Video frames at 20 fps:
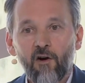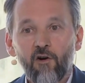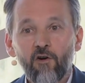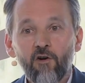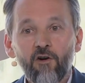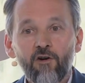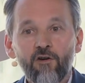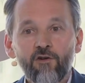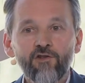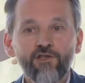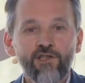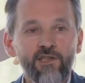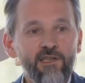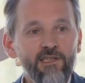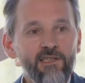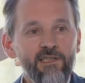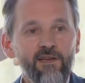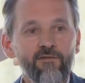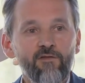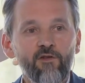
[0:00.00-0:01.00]
Orange is
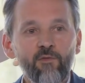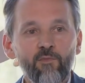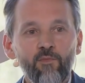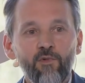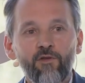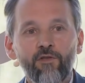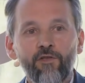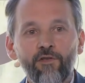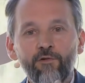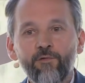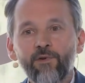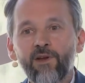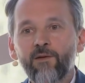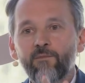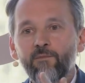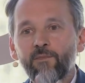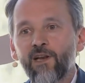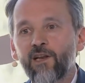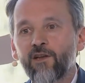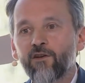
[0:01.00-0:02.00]
7.3
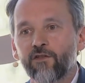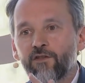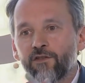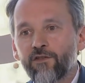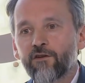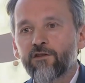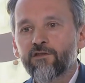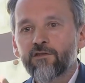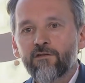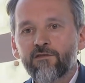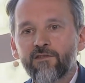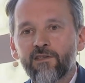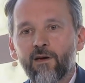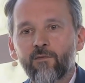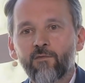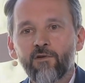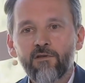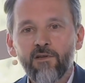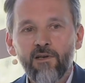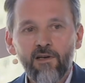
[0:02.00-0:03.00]
million tons of
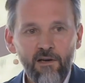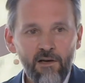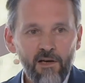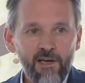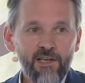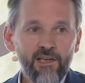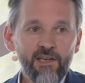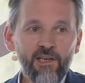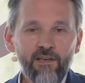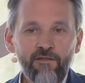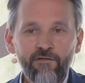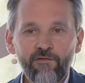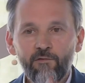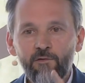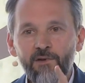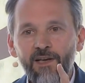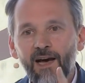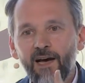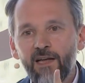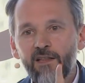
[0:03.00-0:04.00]
carbon. If
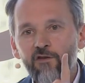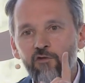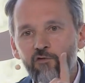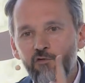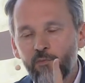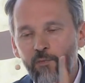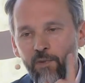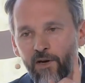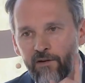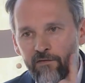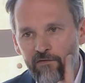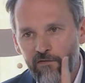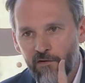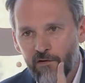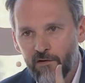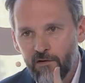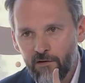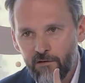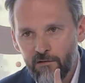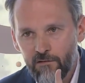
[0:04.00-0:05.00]
we had to pay
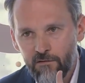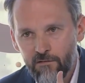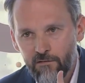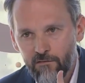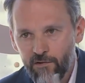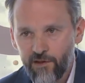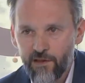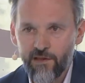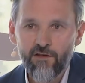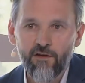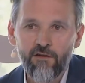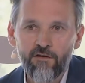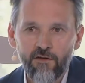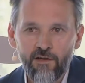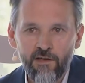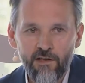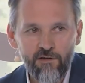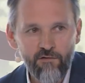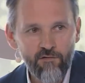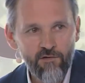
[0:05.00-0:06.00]
for, which is not the
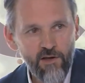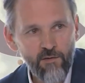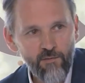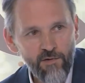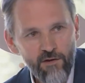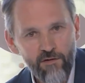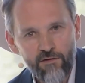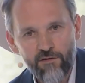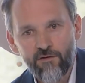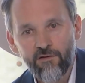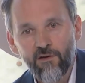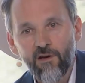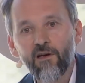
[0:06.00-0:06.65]
case today because